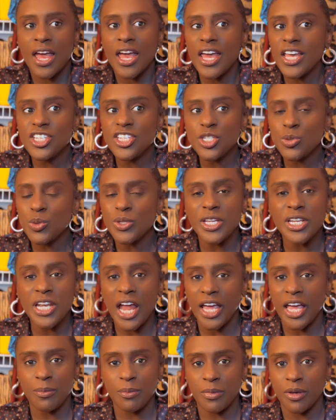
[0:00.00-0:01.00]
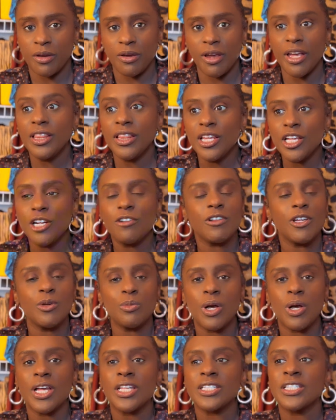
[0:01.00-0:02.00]
It just was a nightmare. It literally
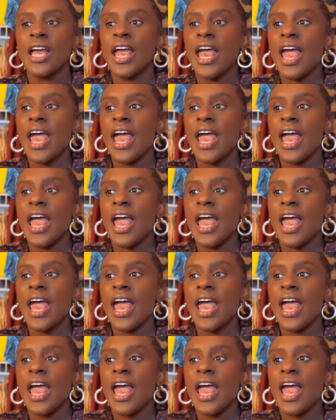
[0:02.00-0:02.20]
was.